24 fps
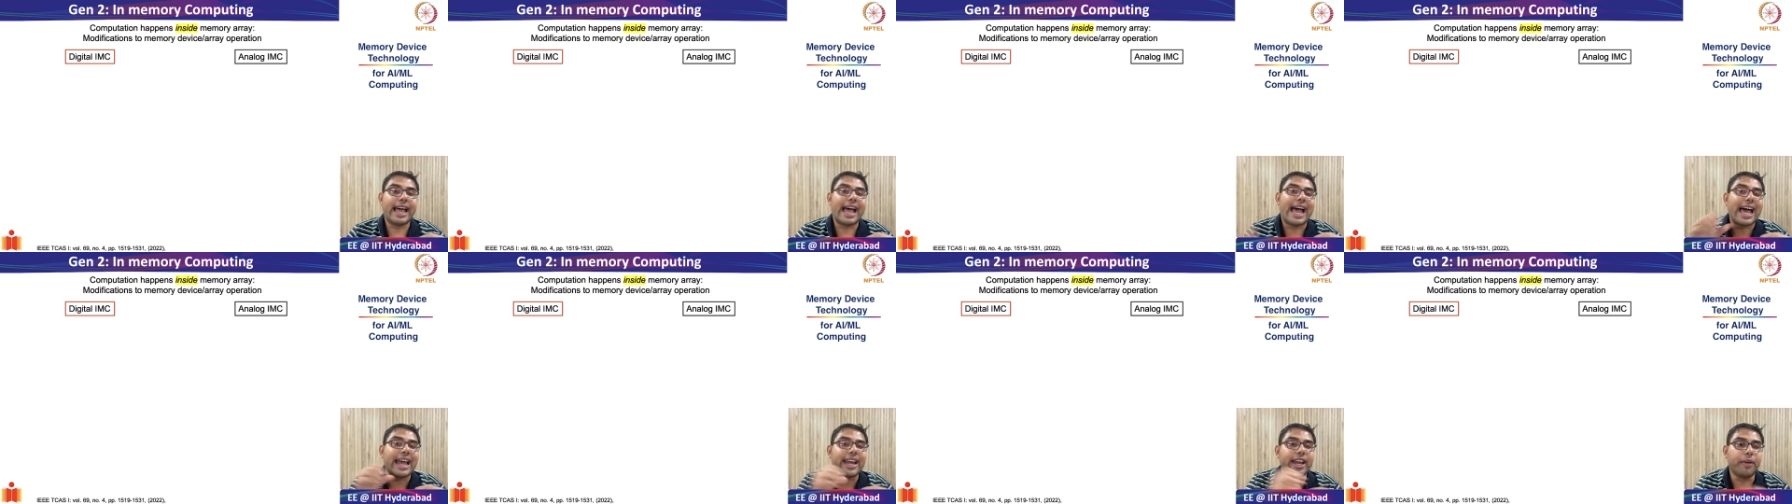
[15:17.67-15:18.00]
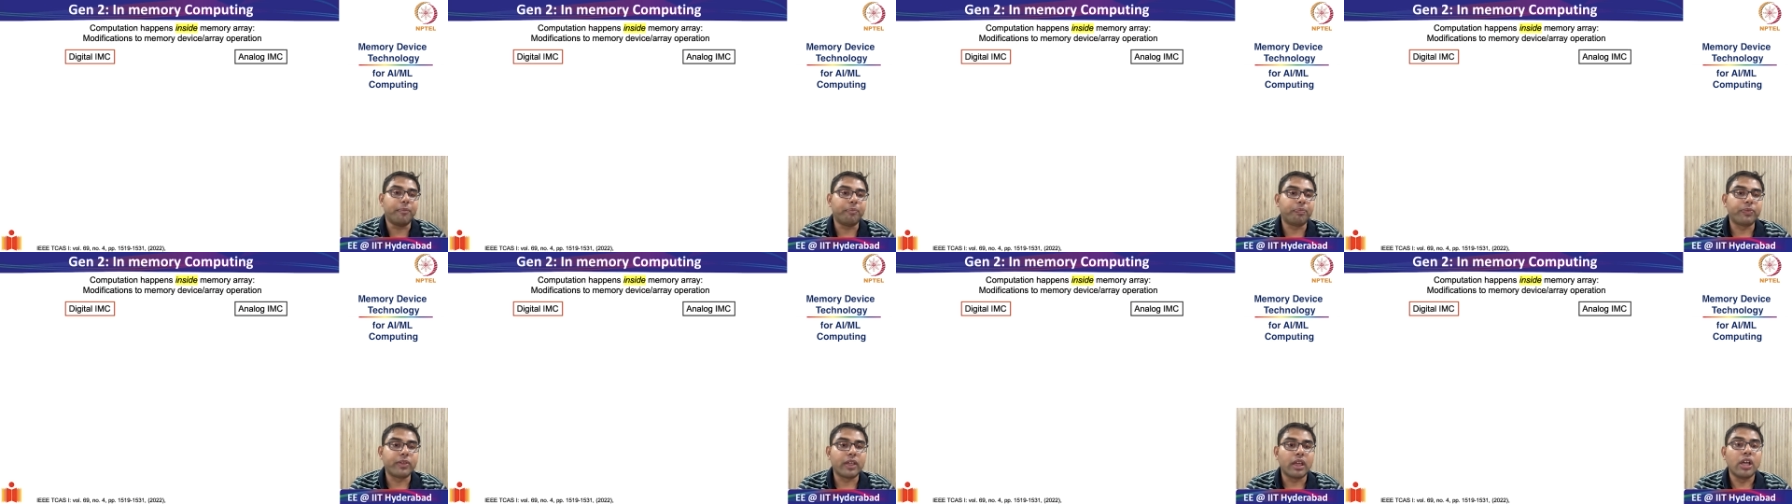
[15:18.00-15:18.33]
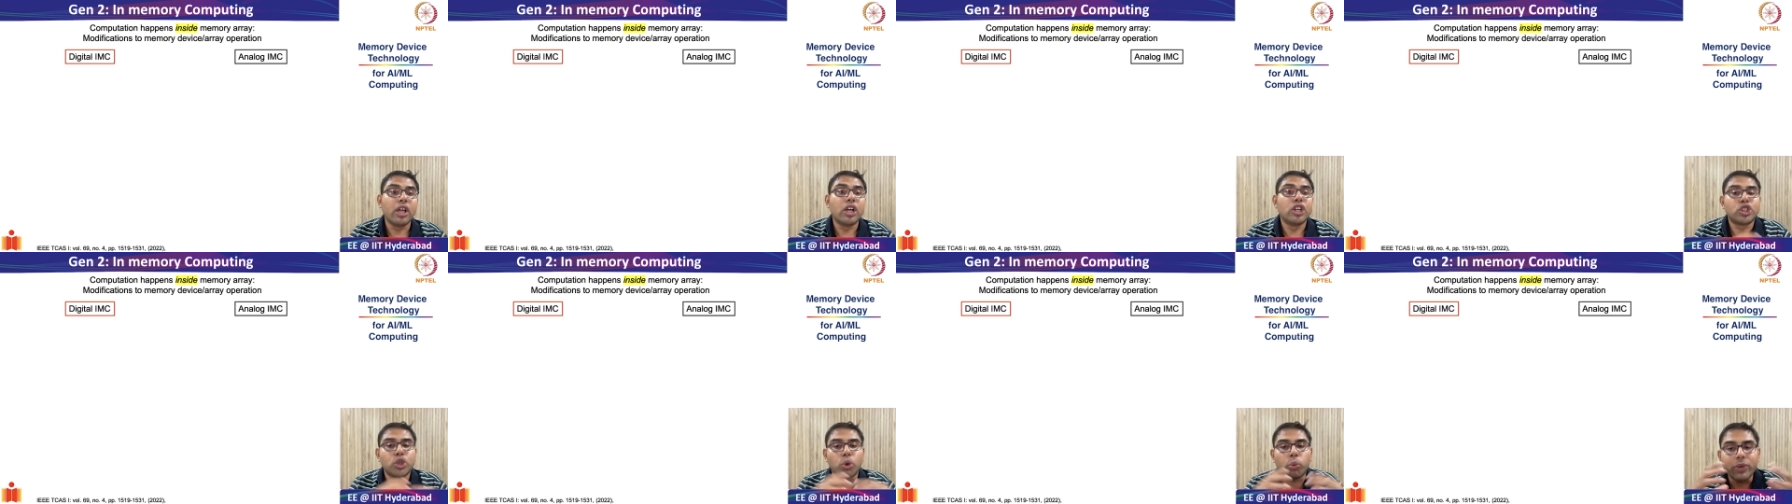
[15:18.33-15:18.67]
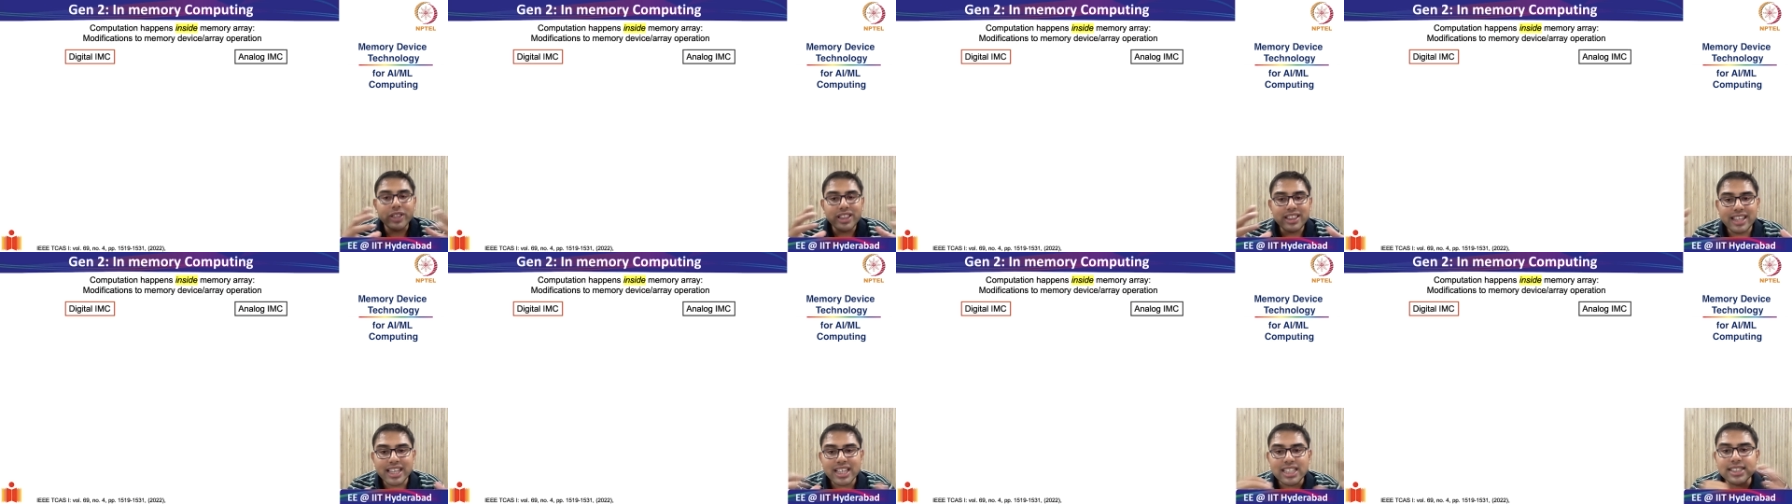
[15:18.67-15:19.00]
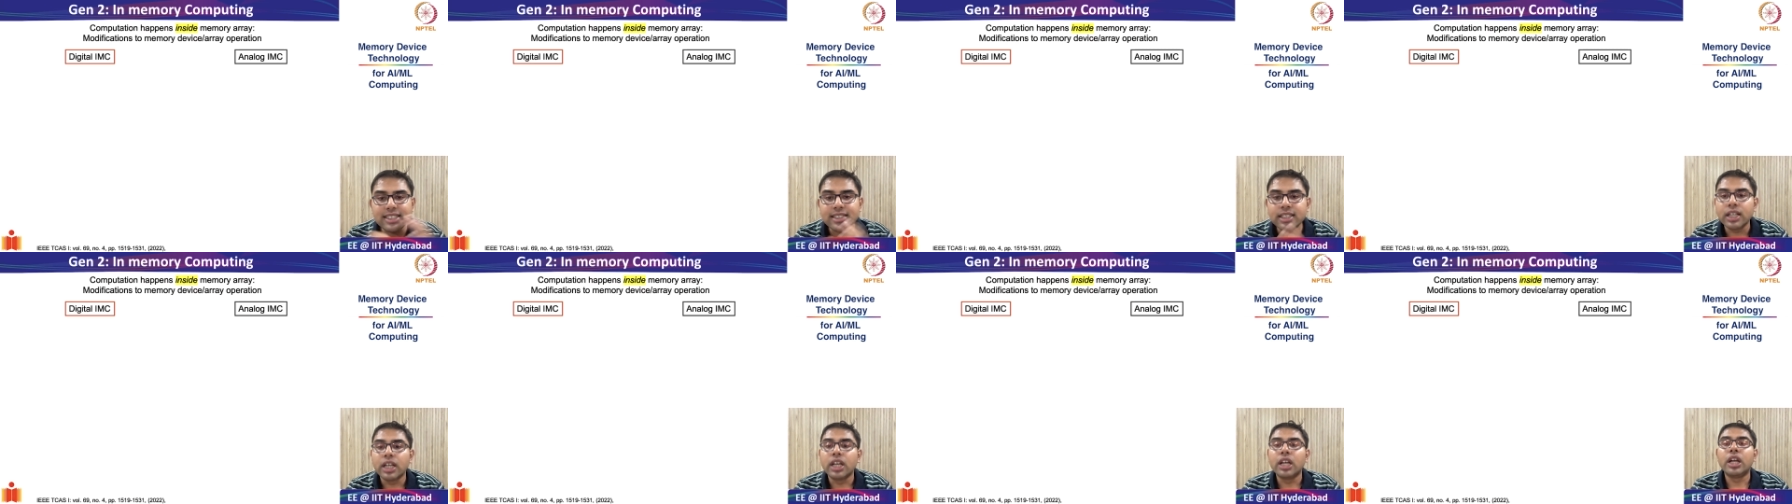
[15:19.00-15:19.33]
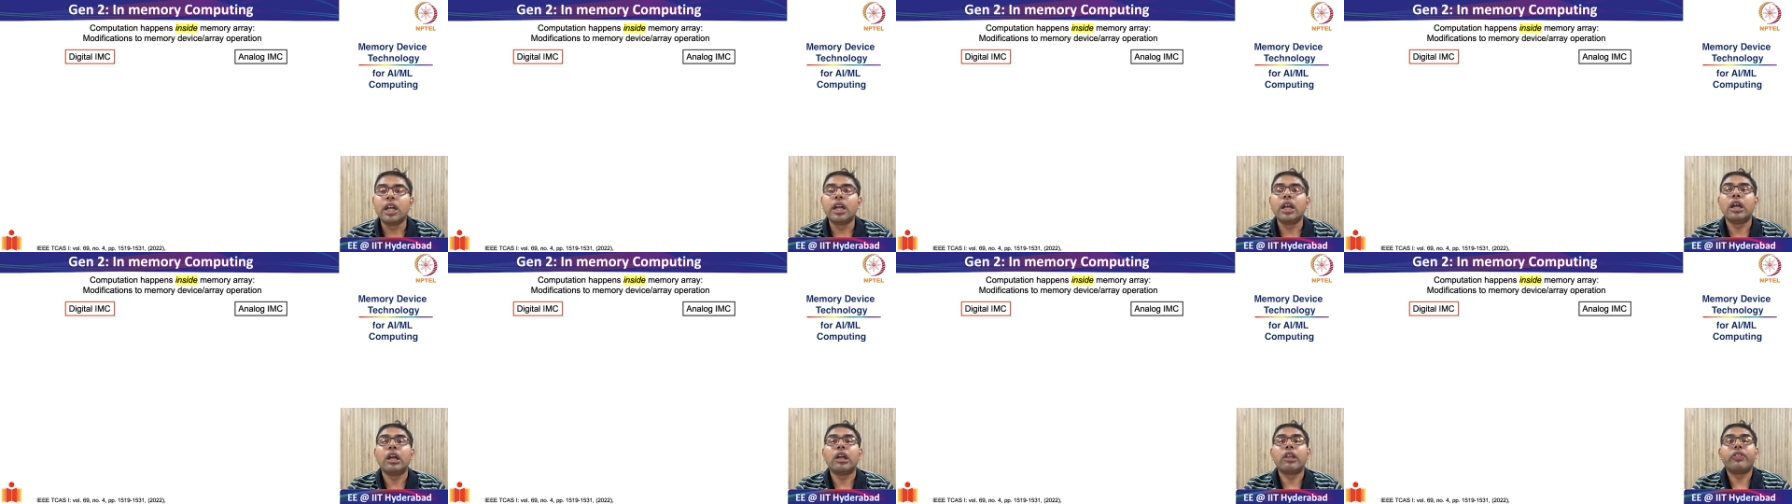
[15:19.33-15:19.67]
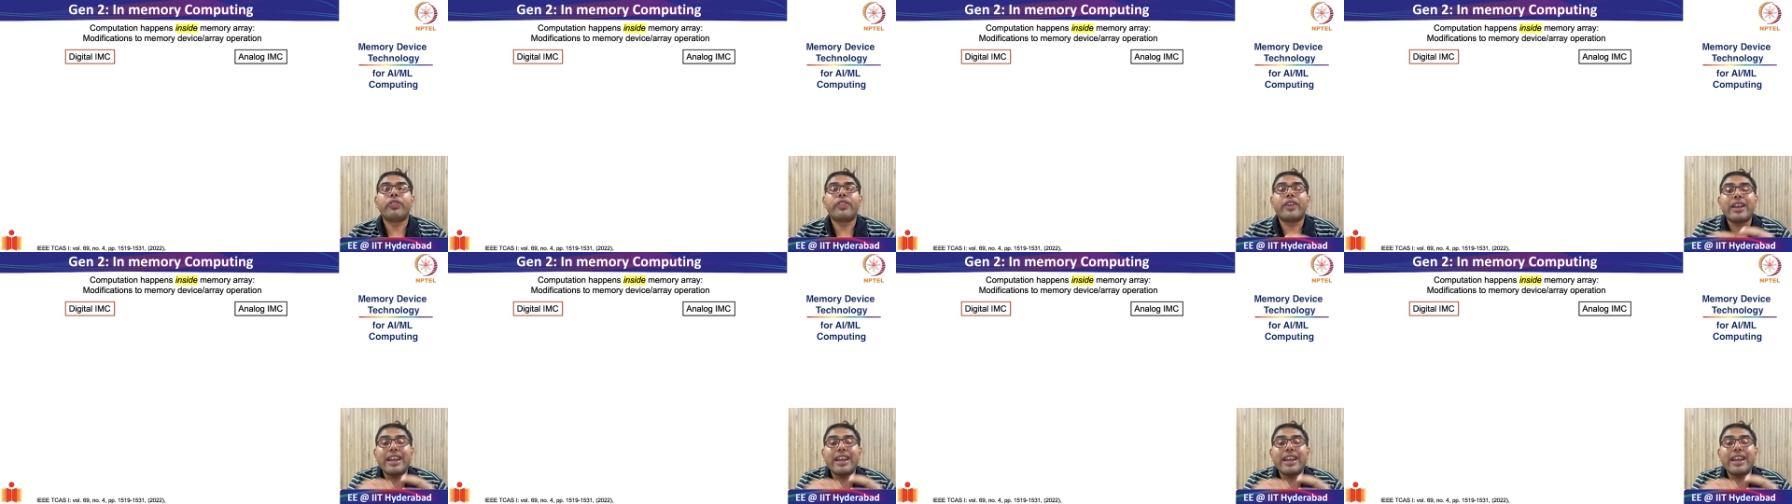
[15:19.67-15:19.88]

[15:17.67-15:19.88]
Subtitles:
array. So with this, the